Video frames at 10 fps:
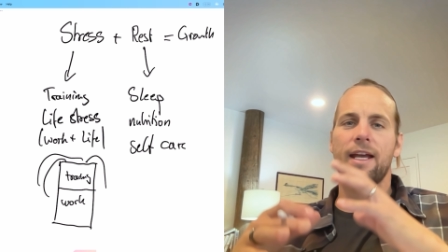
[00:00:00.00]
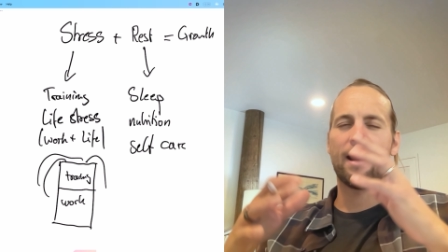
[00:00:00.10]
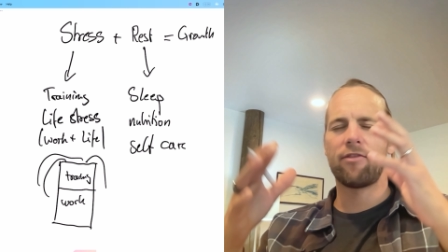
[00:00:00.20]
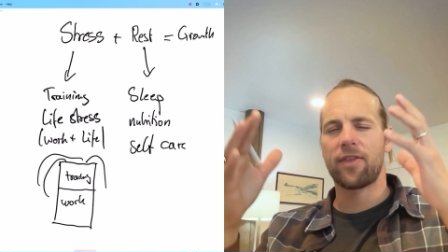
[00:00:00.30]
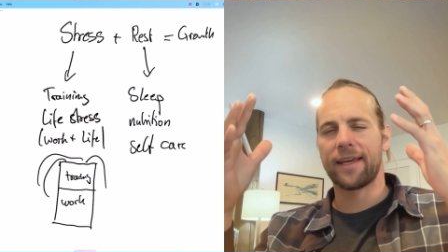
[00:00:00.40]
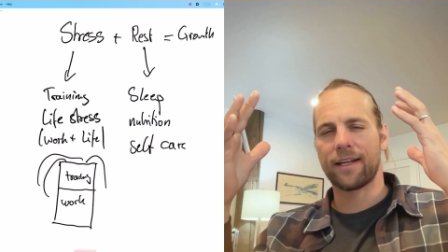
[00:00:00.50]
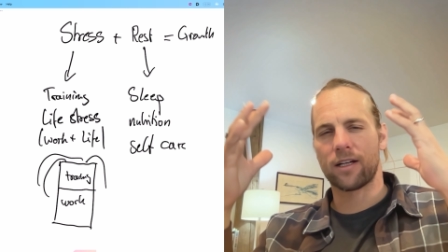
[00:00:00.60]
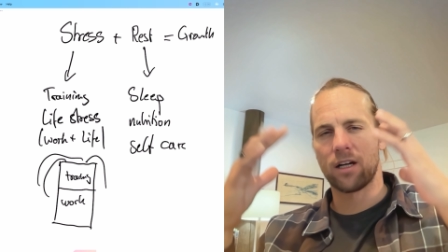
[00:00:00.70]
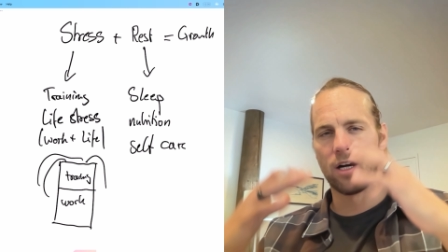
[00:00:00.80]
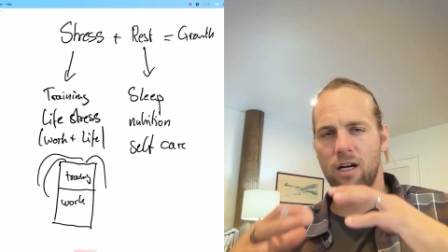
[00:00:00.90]
everything that
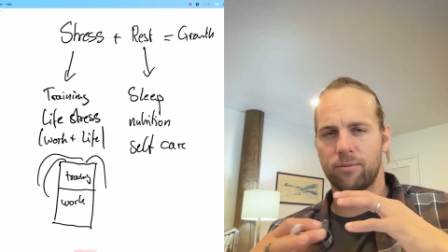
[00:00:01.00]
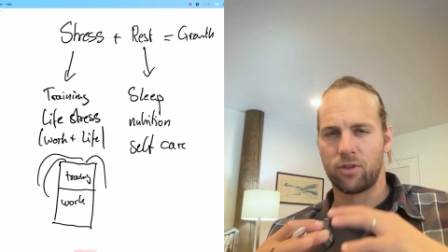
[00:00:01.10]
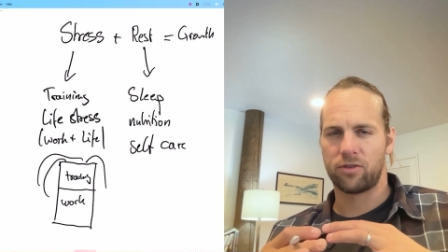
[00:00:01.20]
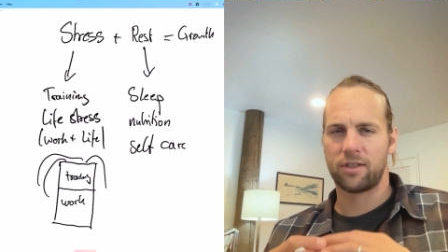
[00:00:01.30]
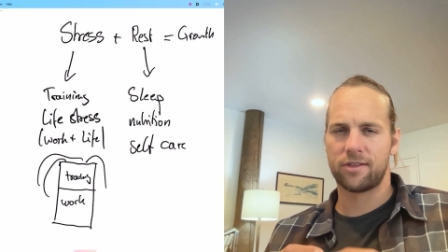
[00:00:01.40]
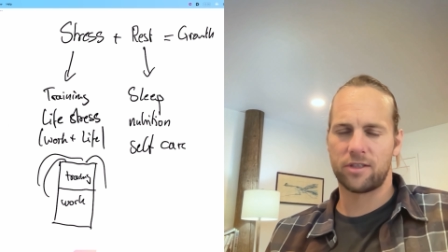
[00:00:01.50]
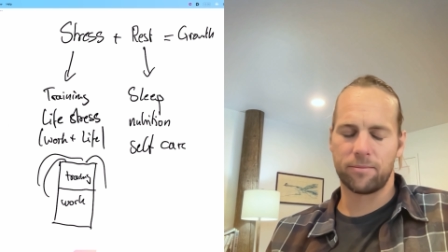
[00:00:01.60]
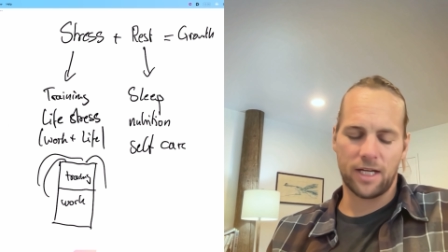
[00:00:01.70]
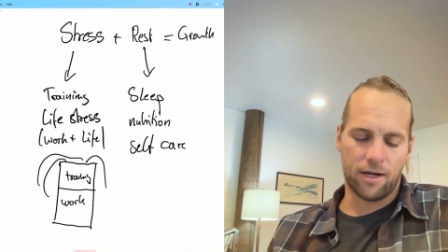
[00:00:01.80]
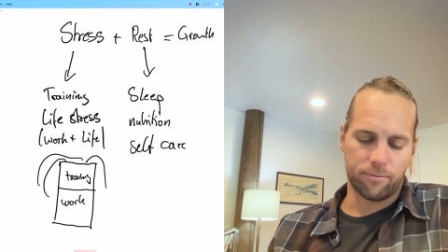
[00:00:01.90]
calms your system
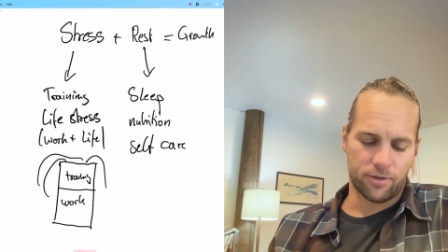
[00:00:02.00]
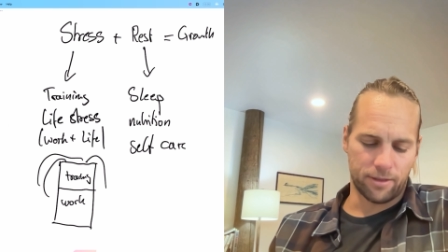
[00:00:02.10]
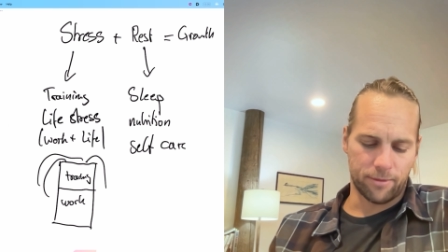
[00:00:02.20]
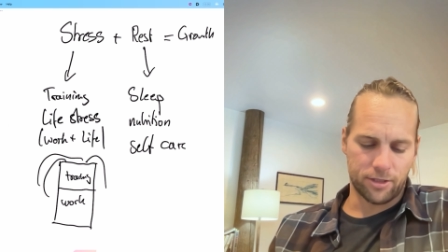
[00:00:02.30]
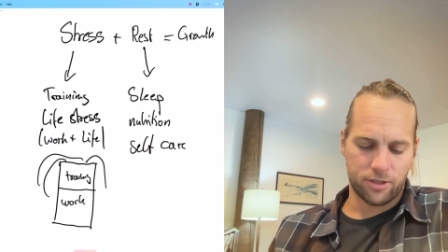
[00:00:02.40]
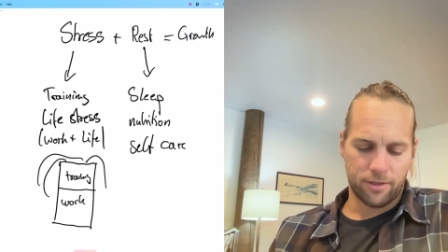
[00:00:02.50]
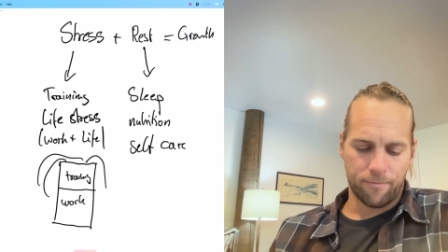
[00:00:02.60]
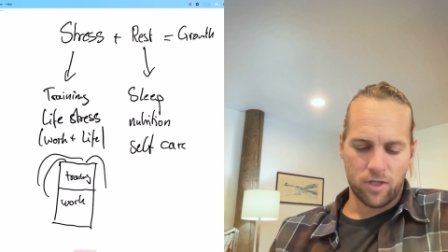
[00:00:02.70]
down pretty much.